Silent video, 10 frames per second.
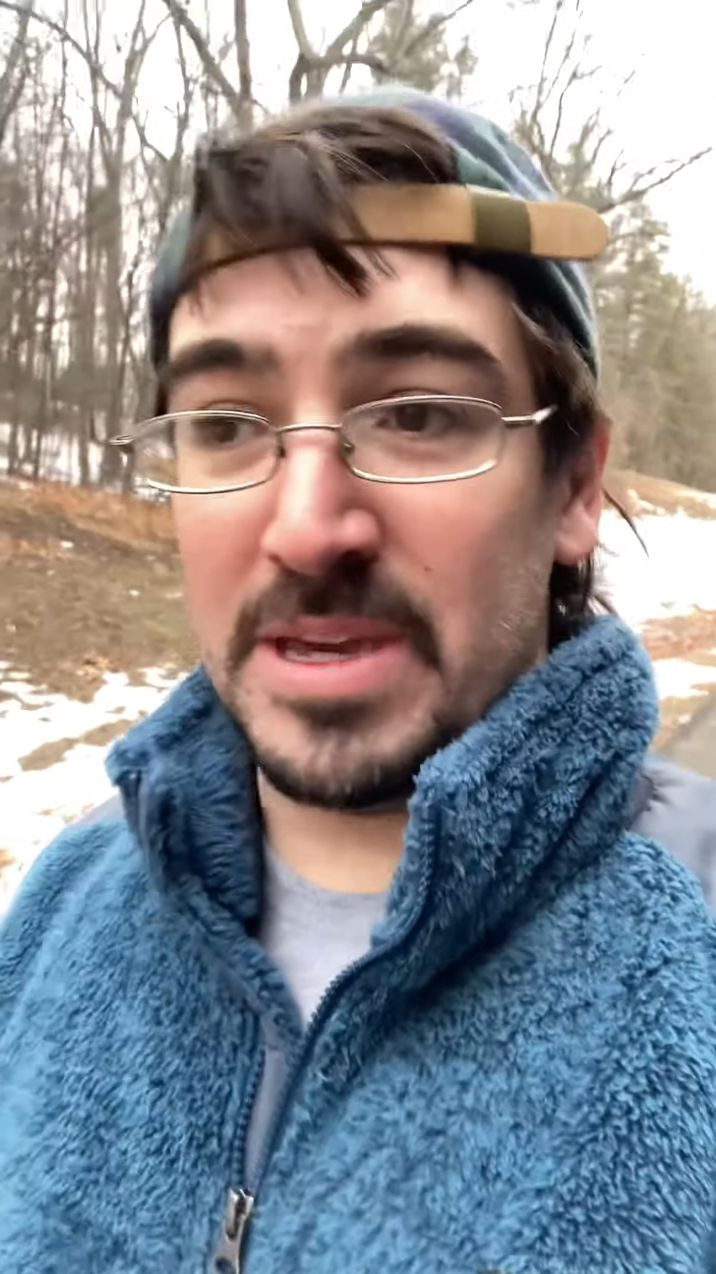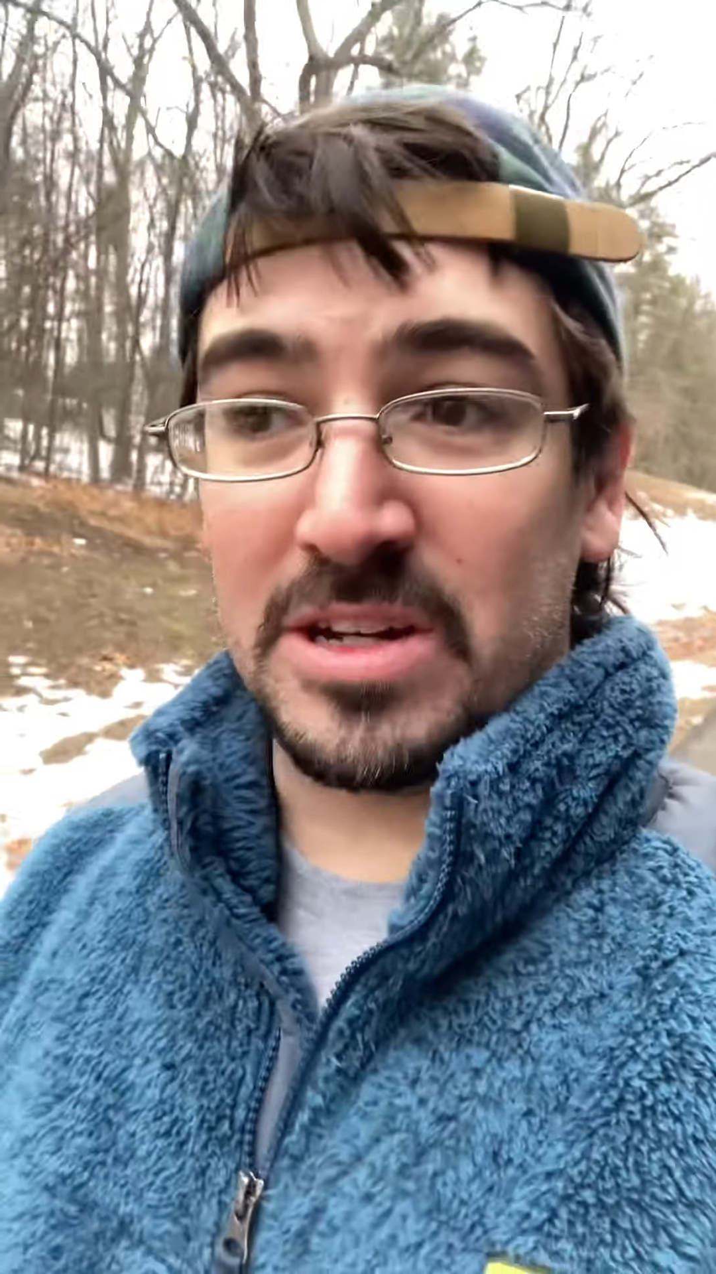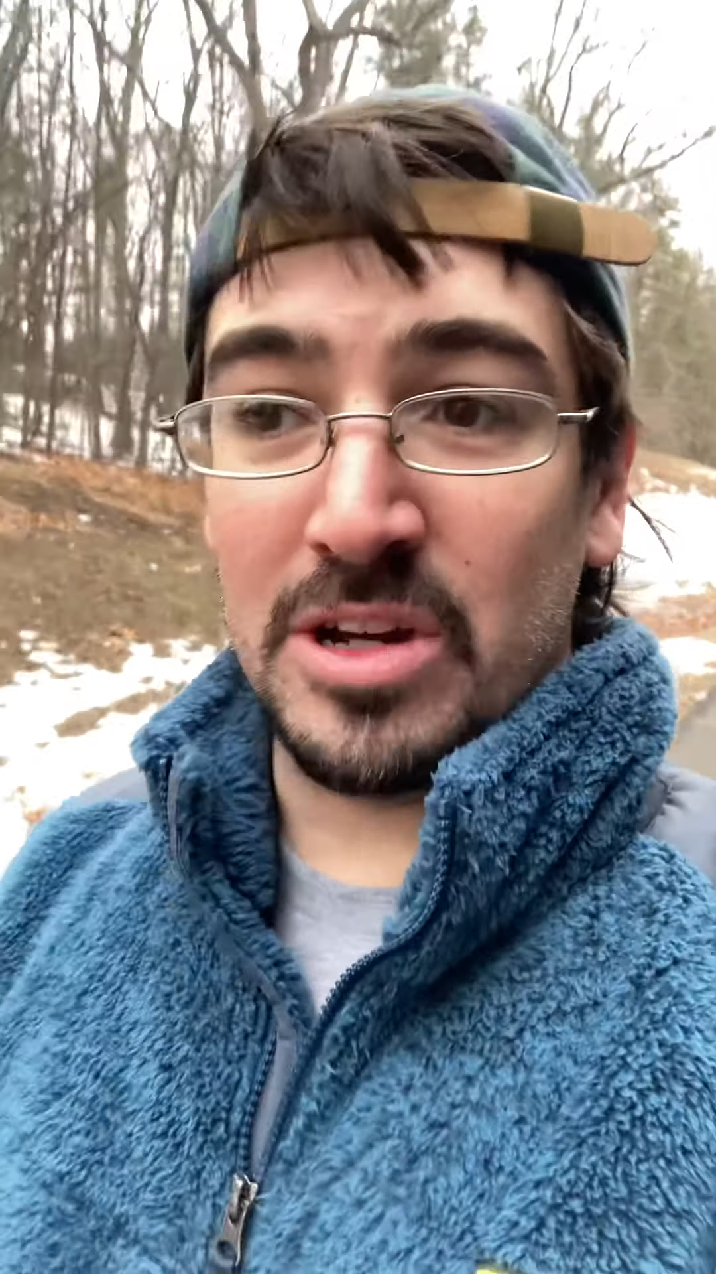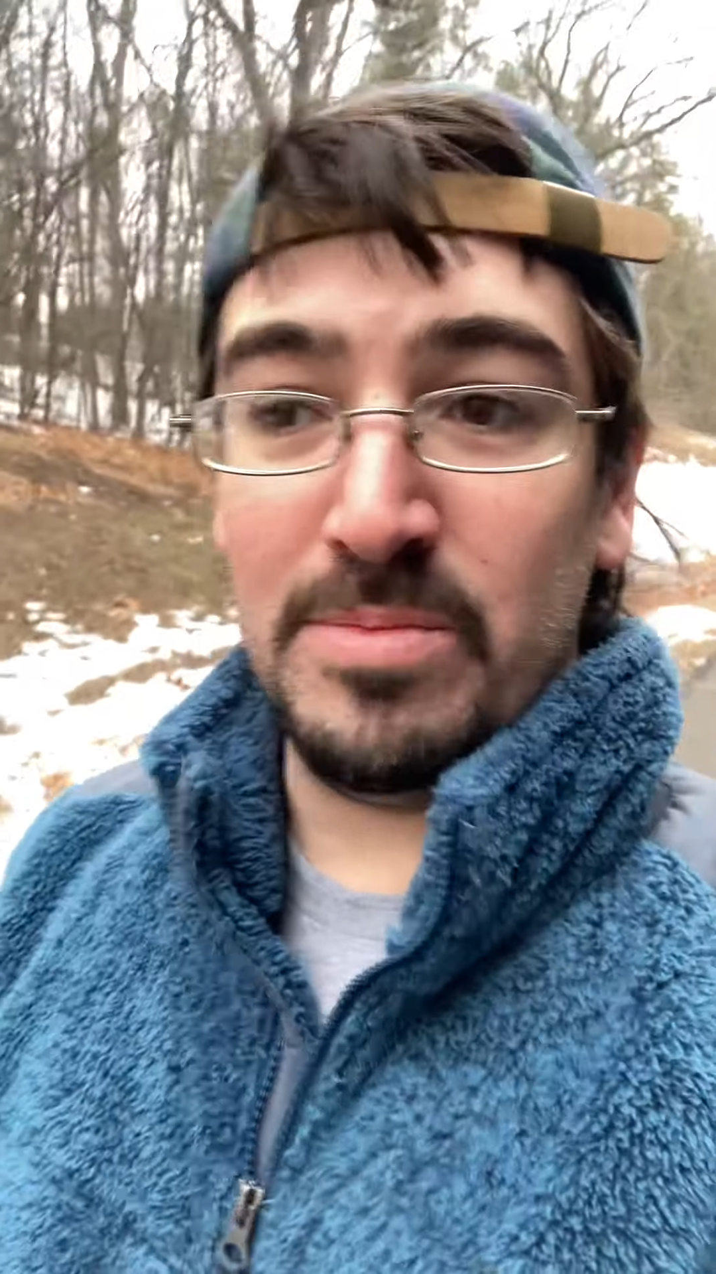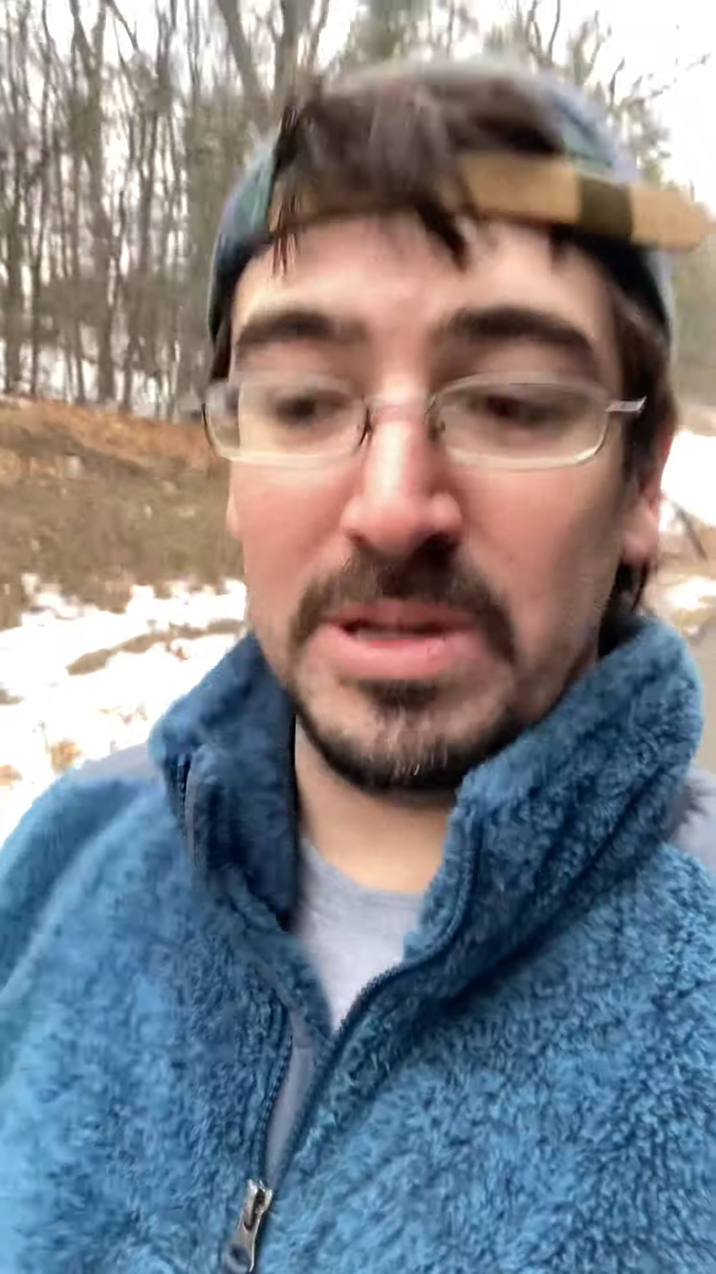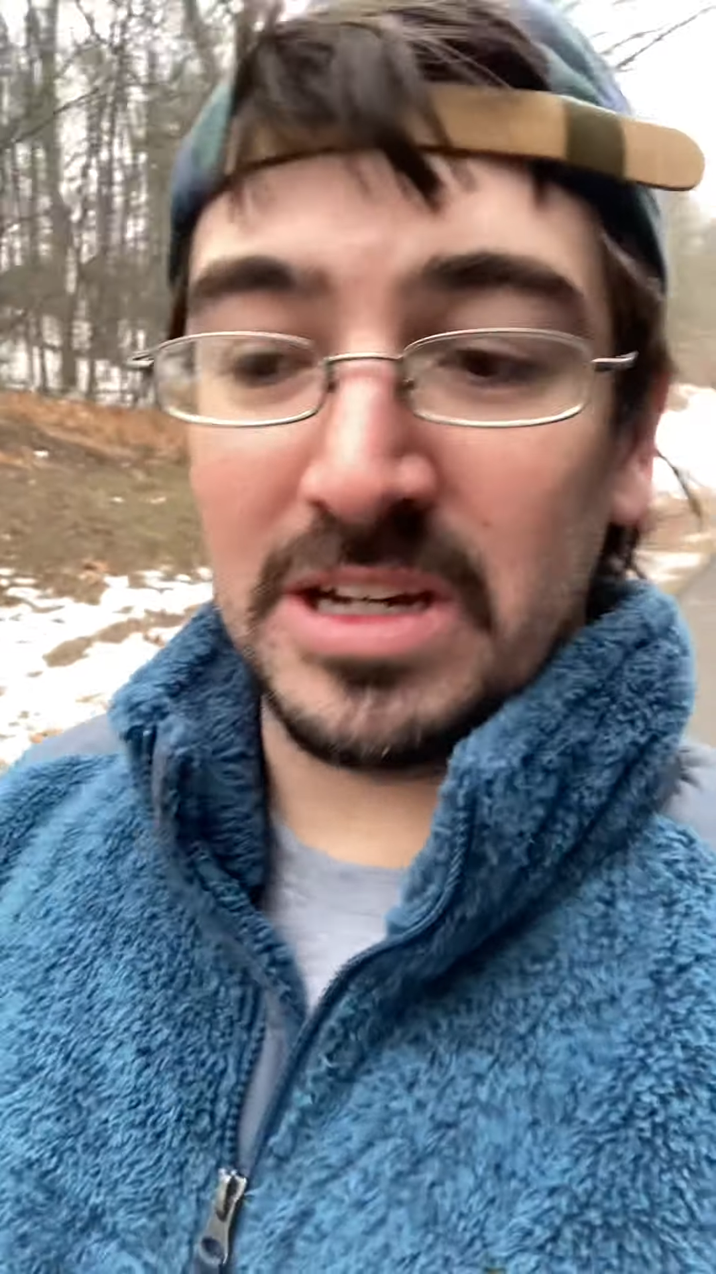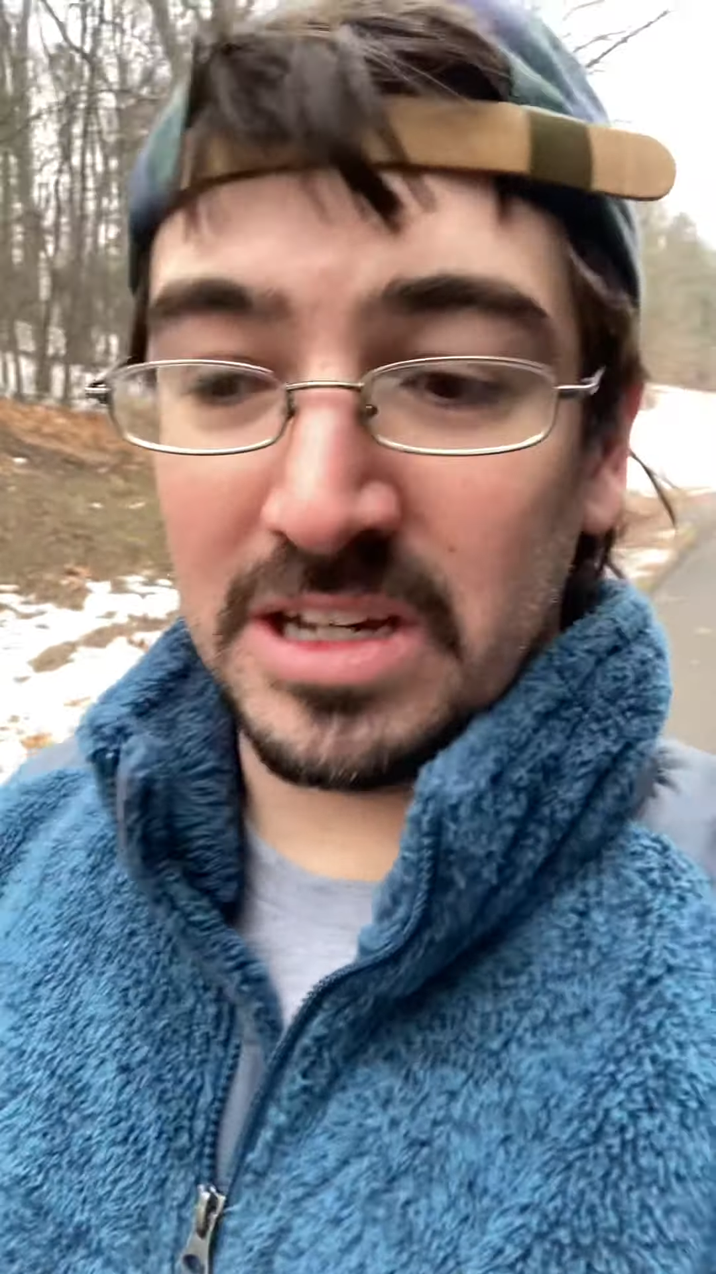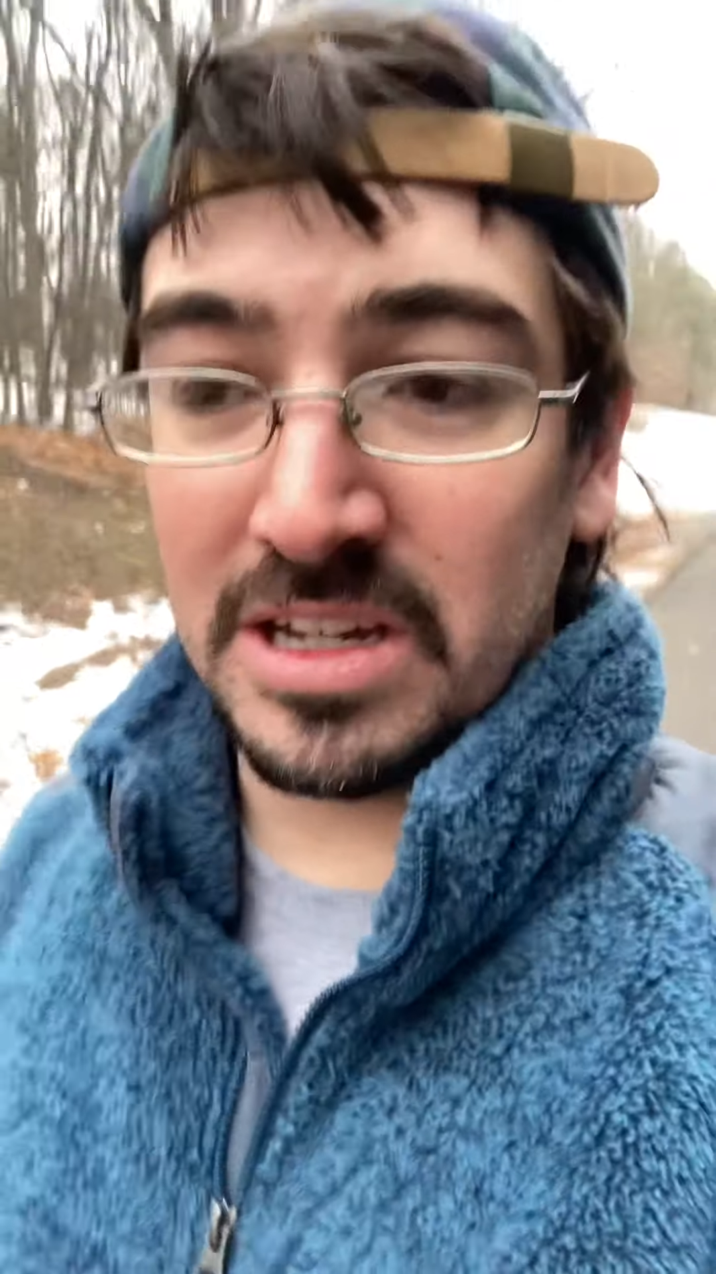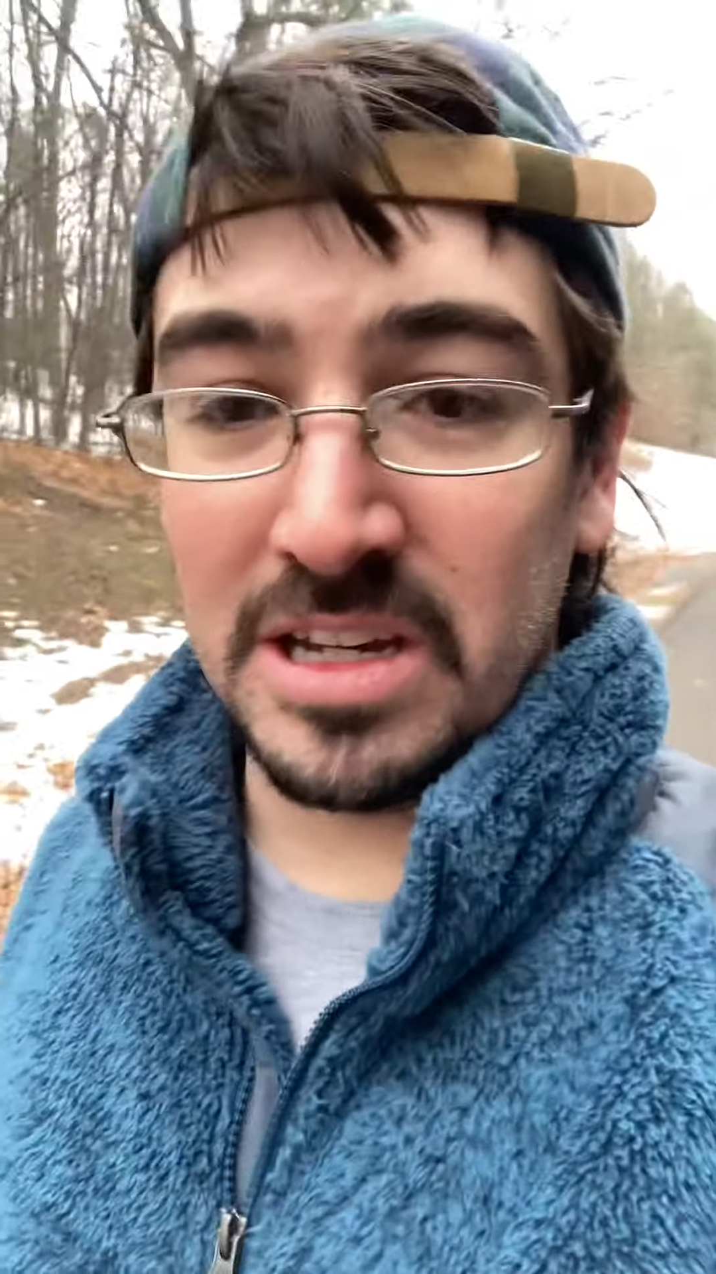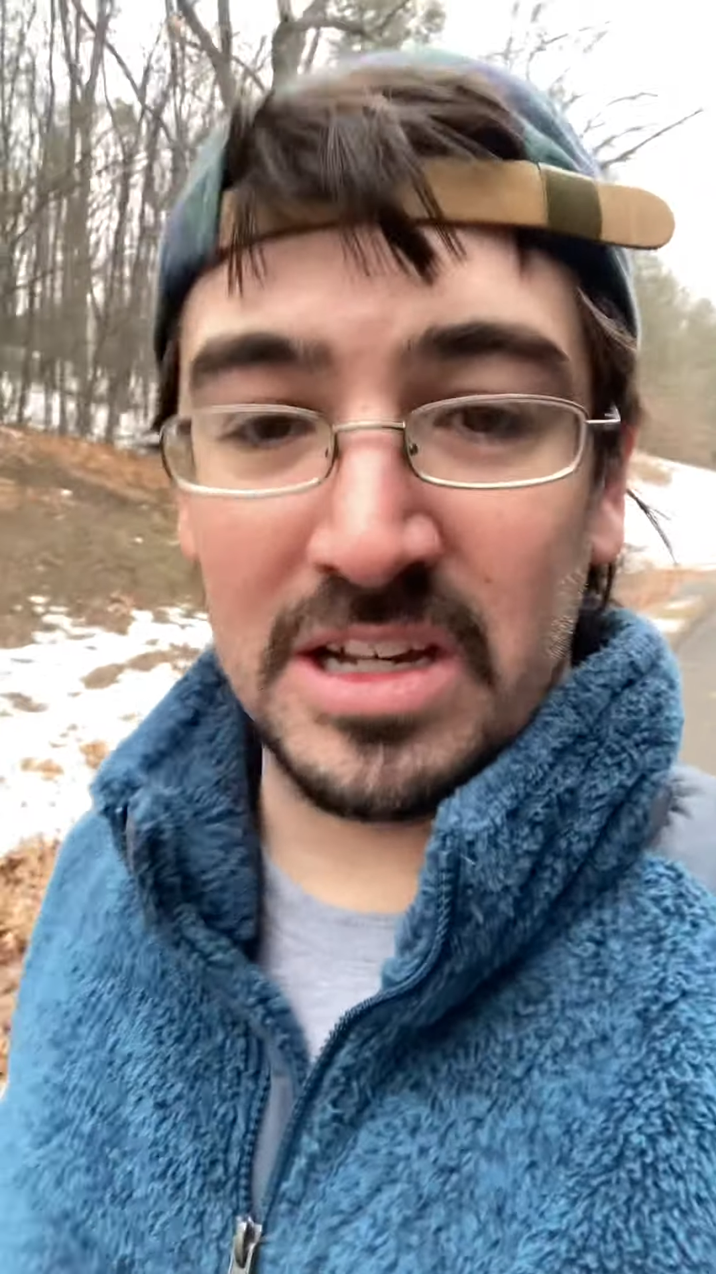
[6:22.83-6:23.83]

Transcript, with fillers: it could be a,